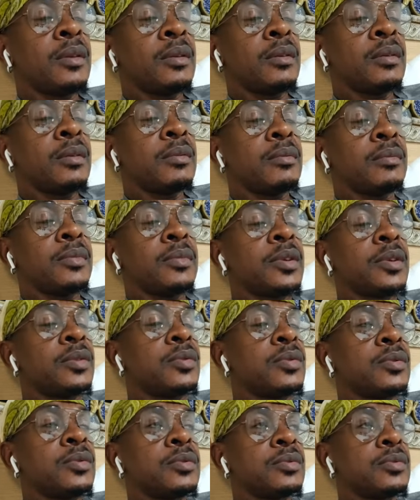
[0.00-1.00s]
No, no, no.
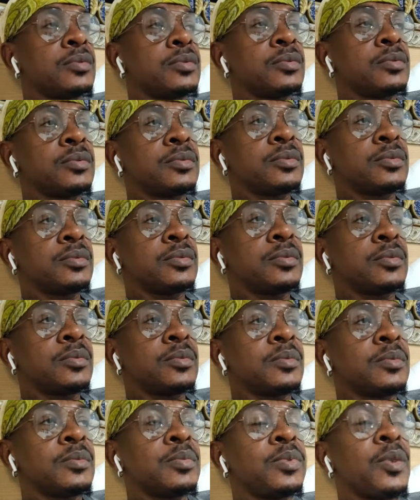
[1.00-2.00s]

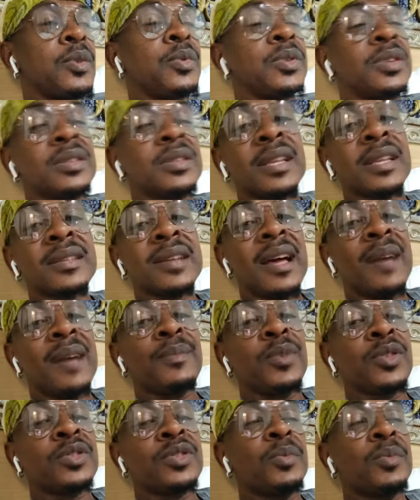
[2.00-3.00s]
But we just talk about
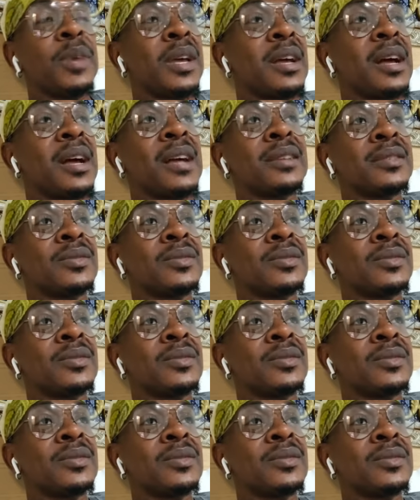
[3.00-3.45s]
you because